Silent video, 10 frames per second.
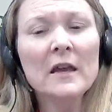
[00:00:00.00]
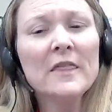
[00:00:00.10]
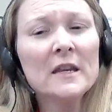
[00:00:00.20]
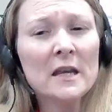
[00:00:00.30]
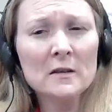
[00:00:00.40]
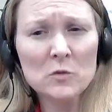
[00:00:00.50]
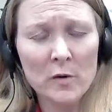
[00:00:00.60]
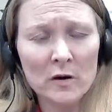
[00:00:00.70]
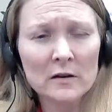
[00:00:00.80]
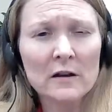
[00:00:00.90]
The next
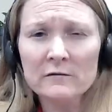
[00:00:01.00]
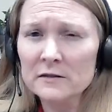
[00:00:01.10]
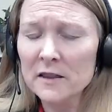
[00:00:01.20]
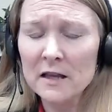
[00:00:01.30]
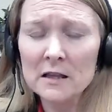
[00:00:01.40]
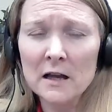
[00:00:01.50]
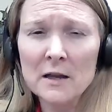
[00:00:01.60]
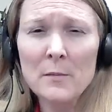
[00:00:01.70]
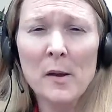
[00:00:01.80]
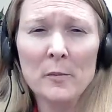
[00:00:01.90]
part of the
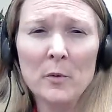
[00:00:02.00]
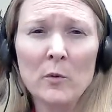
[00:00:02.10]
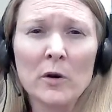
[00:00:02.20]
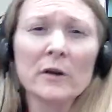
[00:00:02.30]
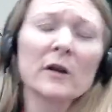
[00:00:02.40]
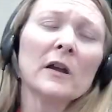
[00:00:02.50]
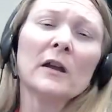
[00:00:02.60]
client paperwork